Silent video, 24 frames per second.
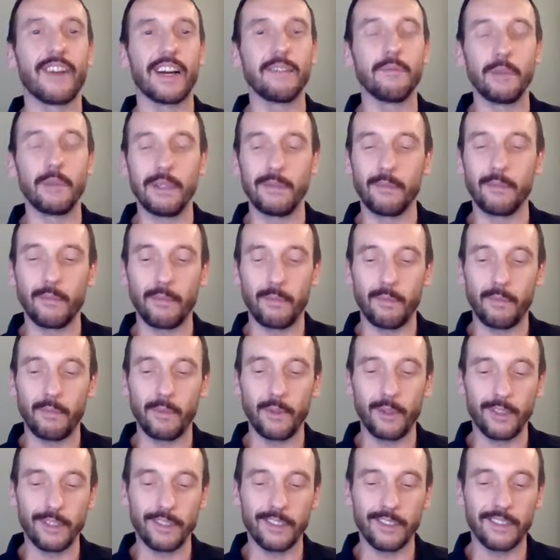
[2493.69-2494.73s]
Right, we
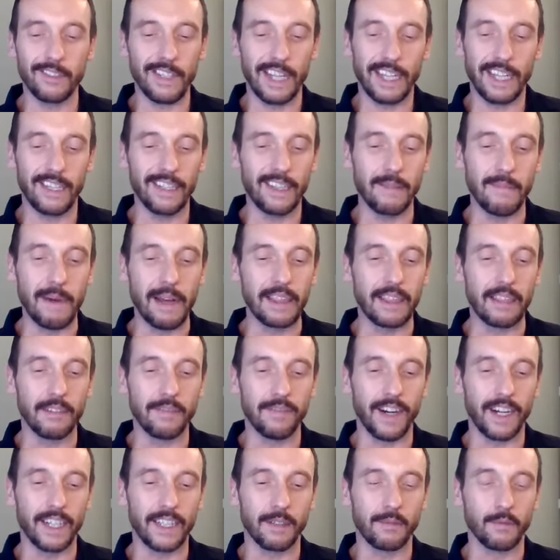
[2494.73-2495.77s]
also like lament the
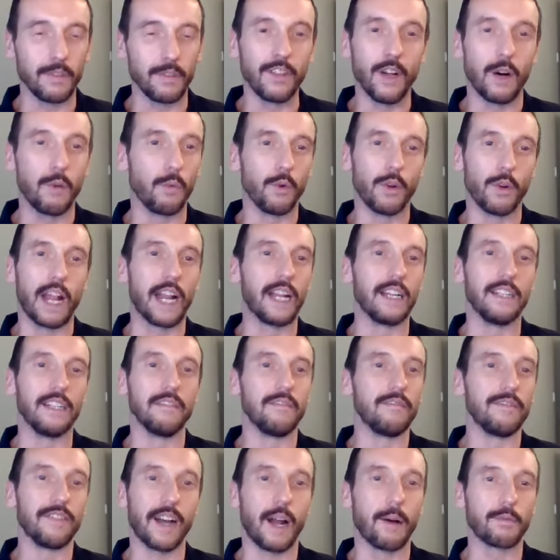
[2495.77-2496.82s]
fact that we've not won
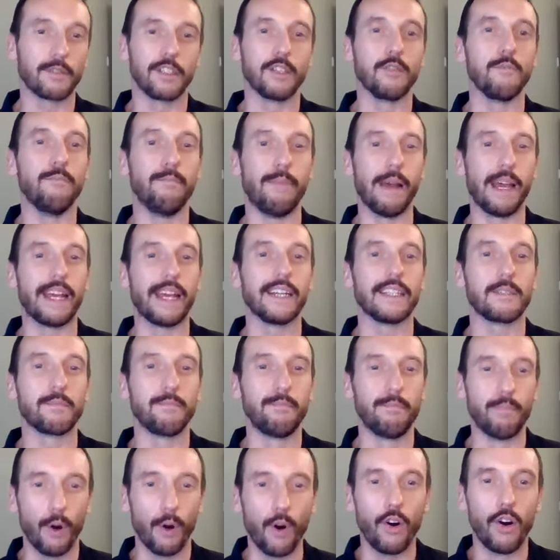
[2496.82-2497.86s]
anything for absolute
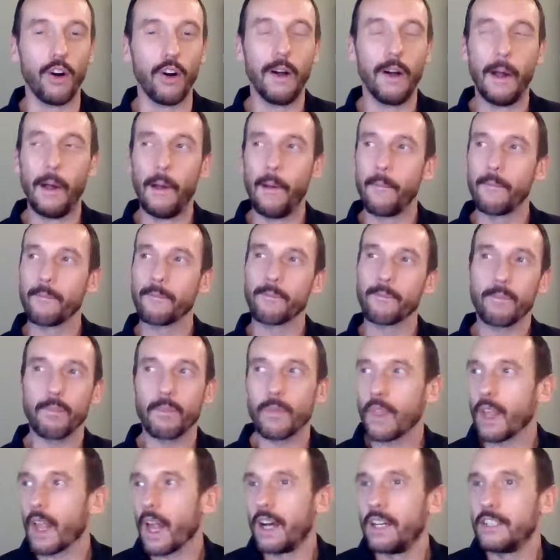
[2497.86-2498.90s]
beards, but
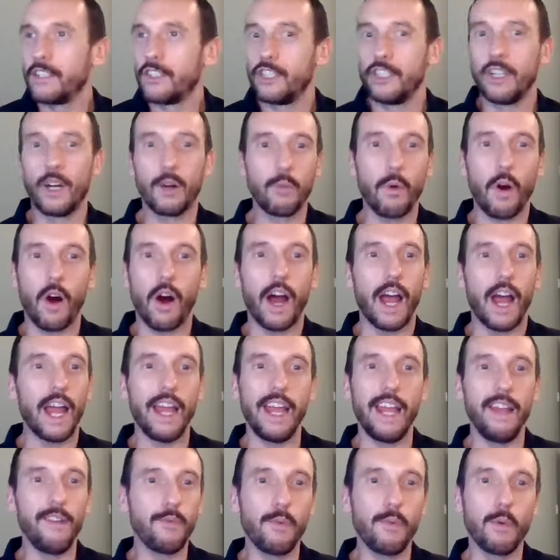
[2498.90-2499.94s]
do you know what?
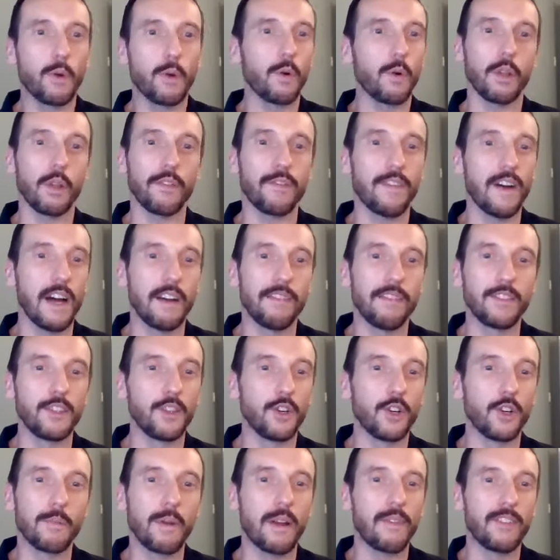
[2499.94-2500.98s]
If we were qualifying for
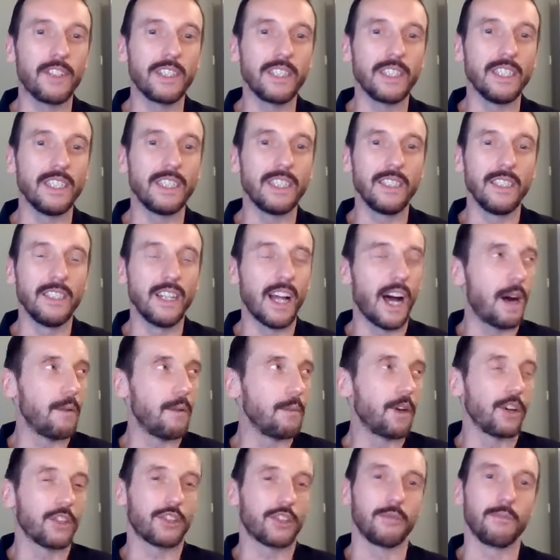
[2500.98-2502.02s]
Europe every season
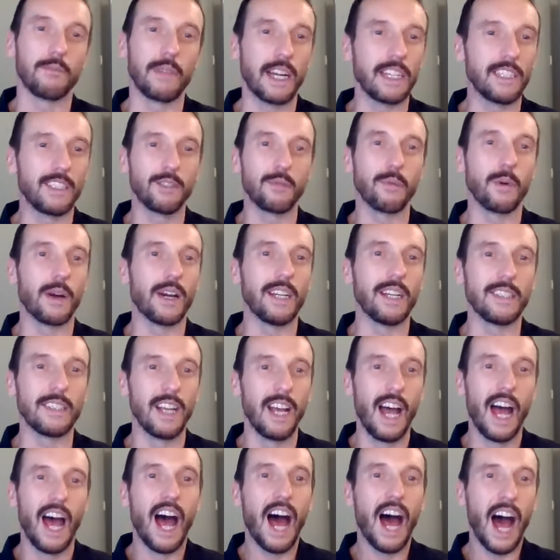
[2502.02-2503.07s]
and we got some nicer ways,
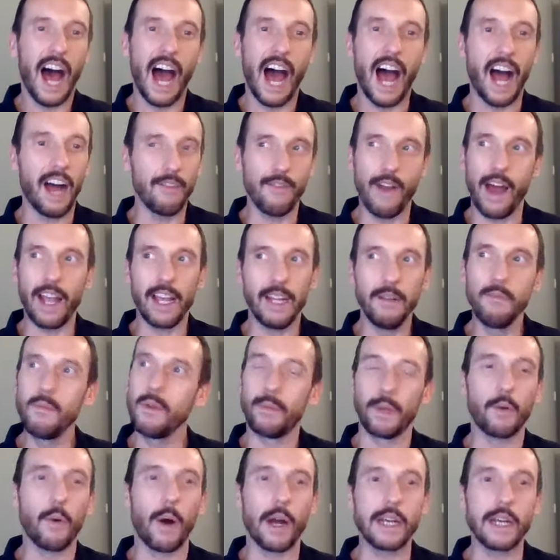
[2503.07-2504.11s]
I reckon
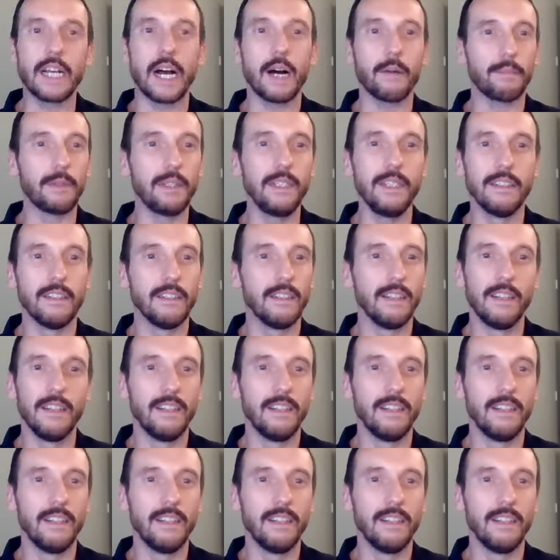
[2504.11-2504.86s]
we'd be quite happy.